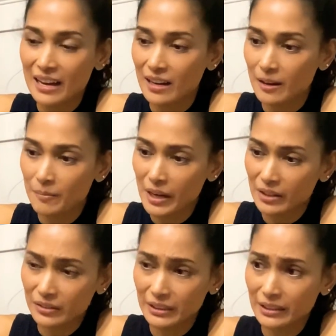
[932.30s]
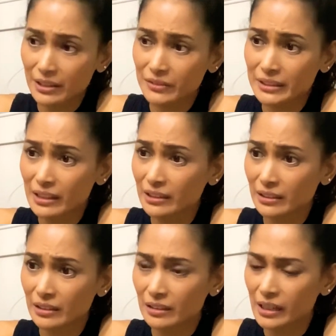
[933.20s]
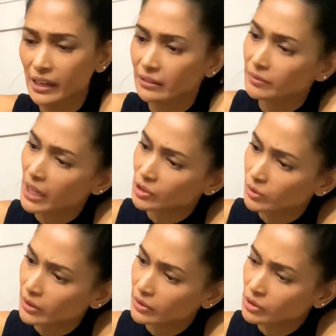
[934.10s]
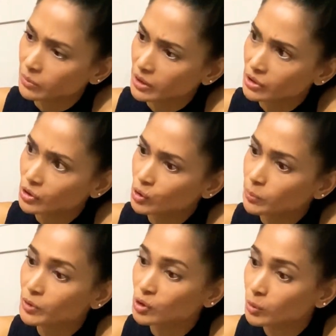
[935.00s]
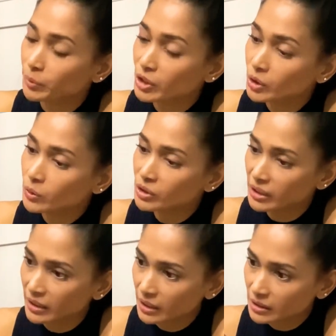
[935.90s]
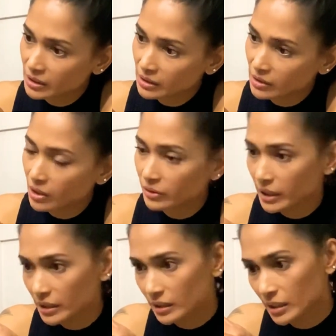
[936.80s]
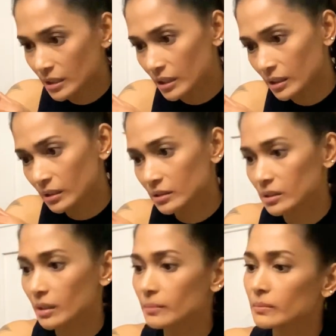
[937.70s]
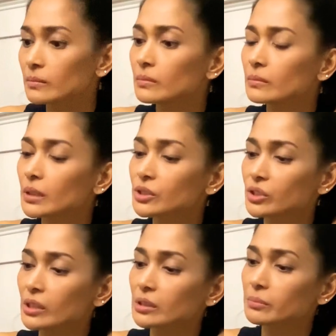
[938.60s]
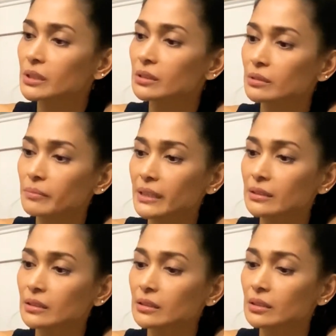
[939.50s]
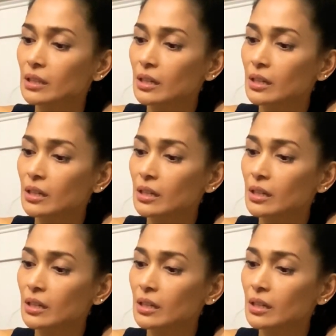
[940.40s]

I really love the Delica. Actually, this one is super used, and it's already needing some adjustments and maintenance.